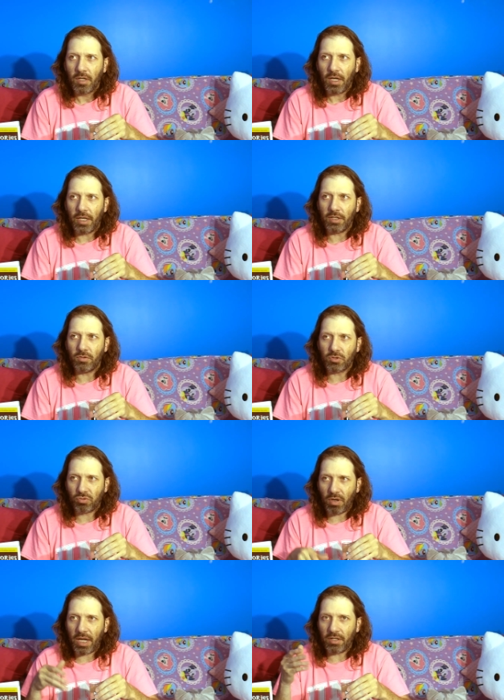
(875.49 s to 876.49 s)
and you
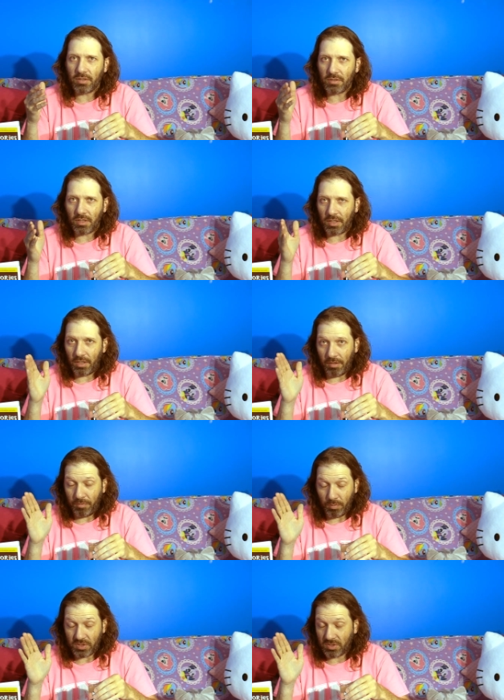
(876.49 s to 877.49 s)
try to, if
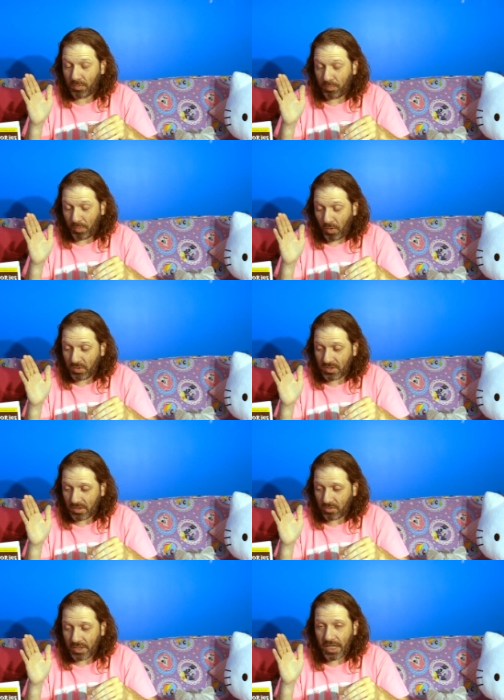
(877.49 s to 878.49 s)
it was supposed to
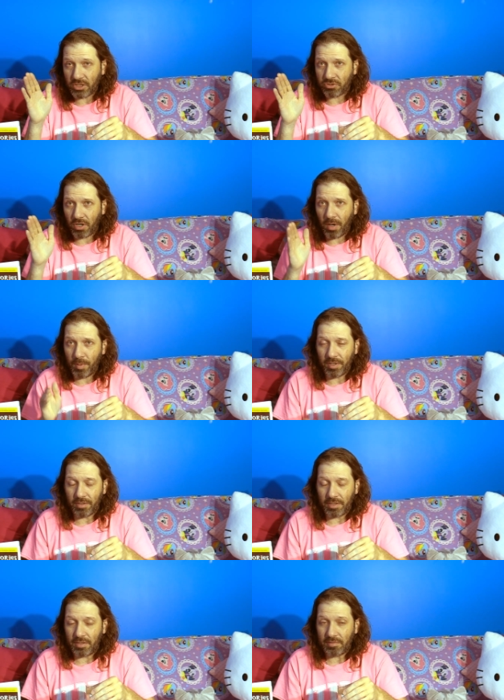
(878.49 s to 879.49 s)
create
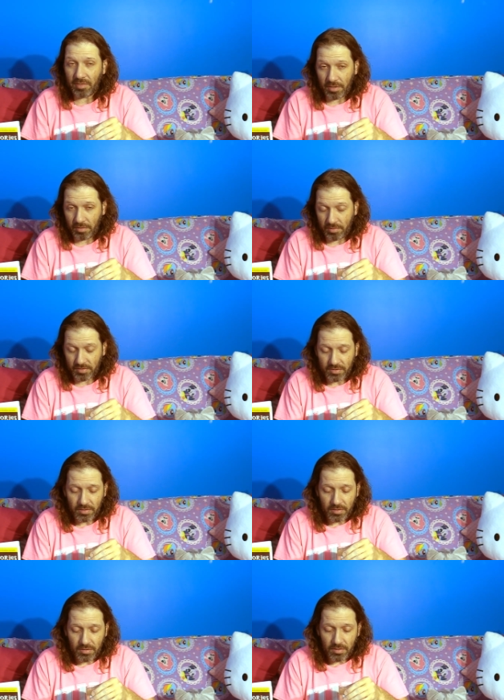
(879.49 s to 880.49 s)
drama, it didn't.
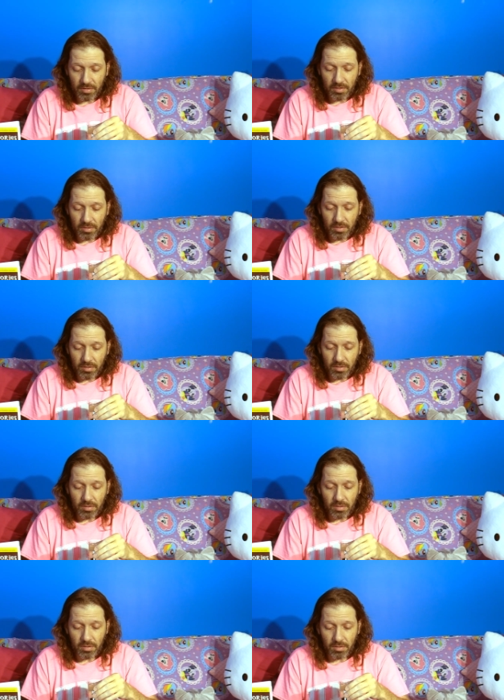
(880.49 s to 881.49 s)

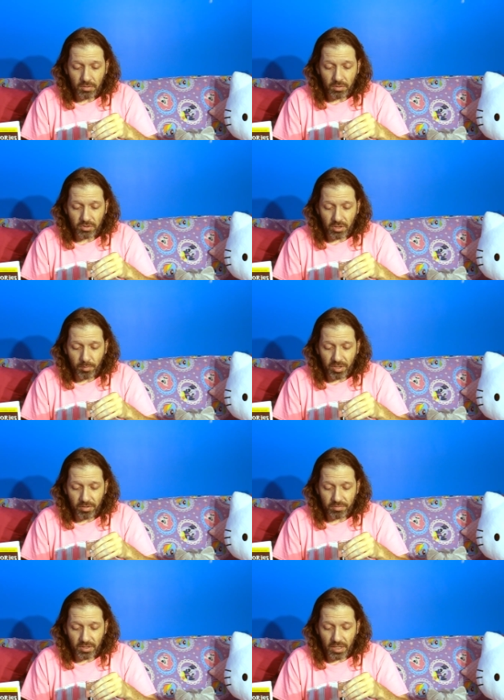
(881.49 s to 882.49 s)
Now the only drama
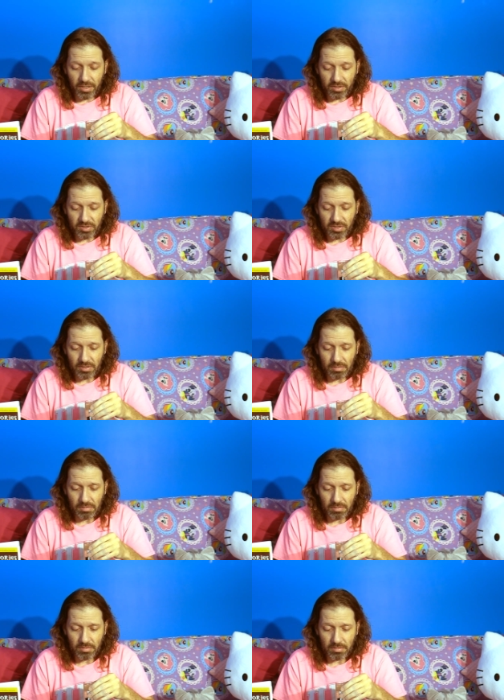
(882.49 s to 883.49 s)
I've got is
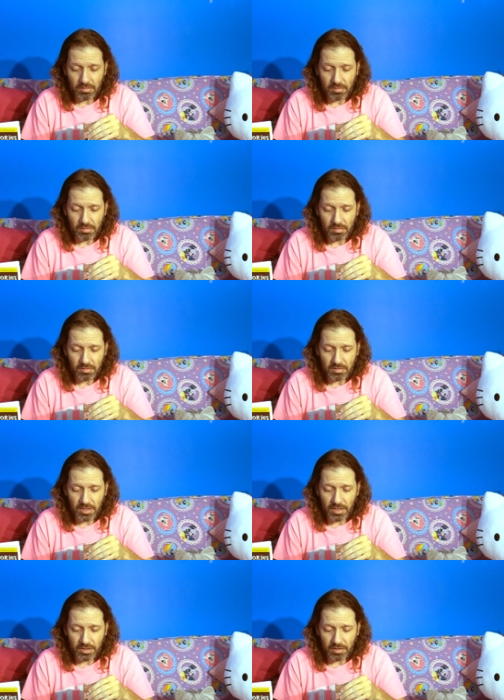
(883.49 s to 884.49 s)

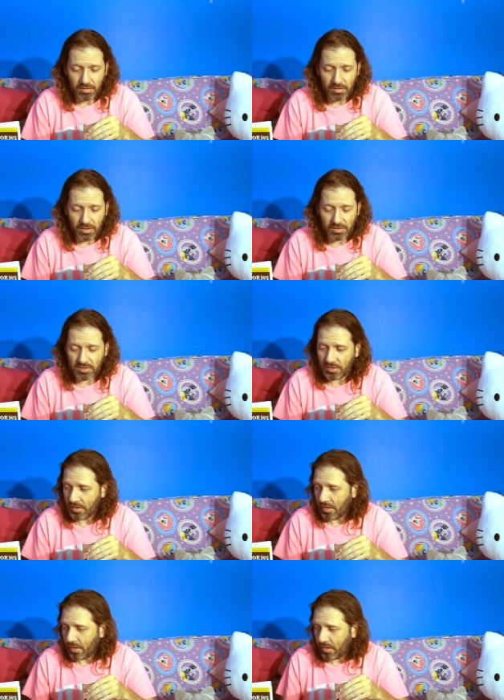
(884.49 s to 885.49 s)
taking this.
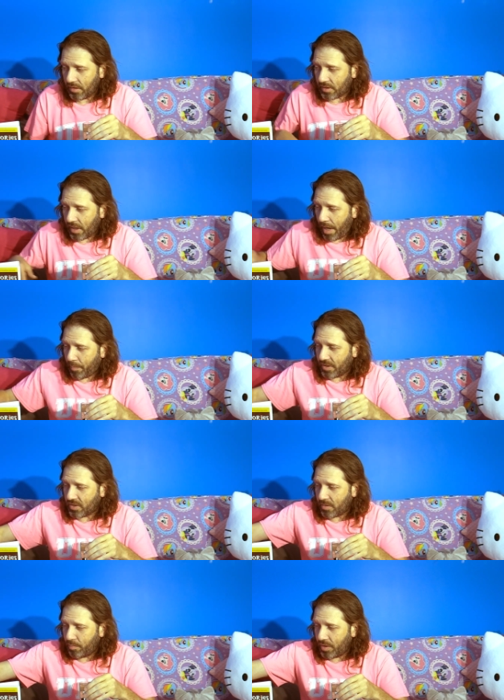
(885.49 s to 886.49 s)
This
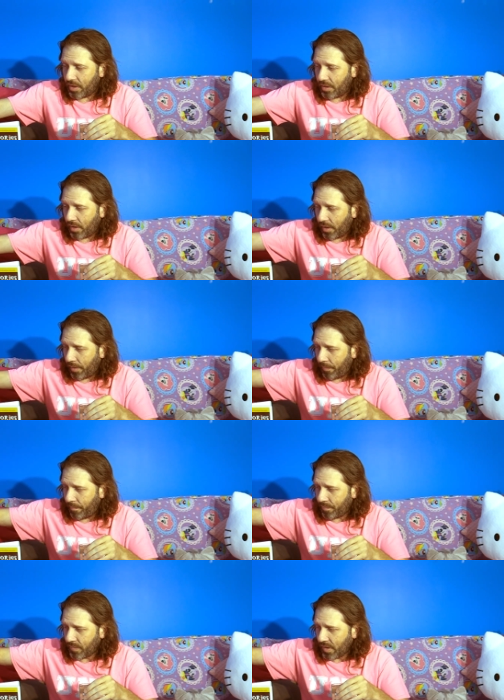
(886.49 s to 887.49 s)
happens to be um,